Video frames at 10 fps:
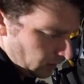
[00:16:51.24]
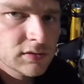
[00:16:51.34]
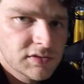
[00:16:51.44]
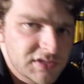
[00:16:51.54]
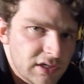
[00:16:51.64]

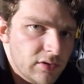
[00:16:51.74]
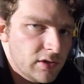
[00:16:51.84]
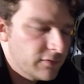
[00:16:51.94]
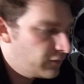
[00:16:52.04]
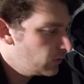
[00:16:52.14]
So
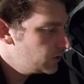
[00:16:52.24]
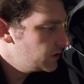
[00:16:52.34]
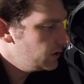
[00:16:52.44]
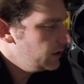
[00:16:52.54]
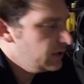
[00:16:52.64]

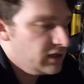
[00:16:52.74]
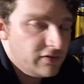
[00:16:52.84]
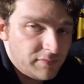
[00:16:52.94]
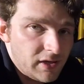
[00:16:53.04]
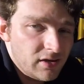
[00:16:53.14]
unfortunately, none of
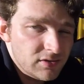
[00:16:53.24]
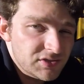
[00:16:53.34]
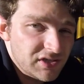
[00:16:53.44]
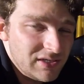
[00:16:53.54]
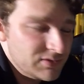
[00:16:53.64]
my hose
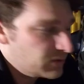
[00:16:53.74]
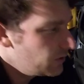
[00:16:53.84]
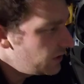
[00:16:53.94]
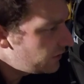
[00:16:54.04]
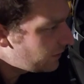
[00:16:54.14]
clamps are
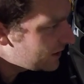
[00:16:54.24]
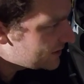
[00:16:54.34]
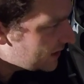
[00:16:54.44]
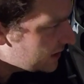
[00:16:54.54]
really the right size